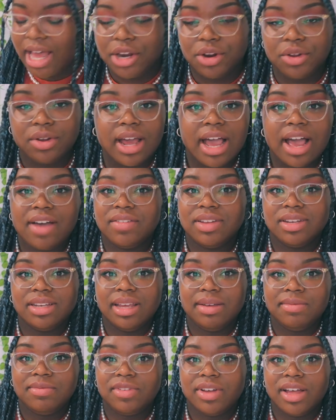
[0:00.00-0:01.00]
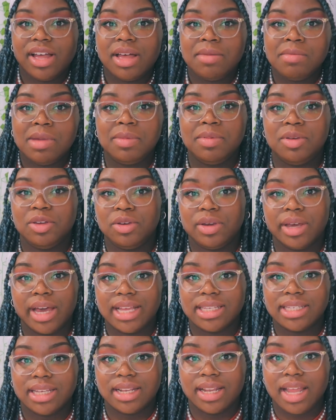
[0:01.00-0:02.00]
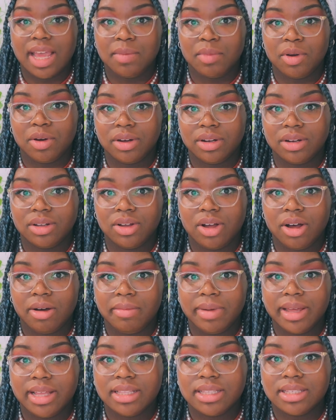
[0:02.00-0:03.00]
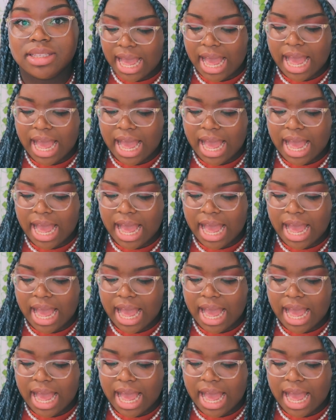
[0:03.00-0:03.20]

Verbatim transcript: I don't have a name for her. Maybe you guys can name her in the comments.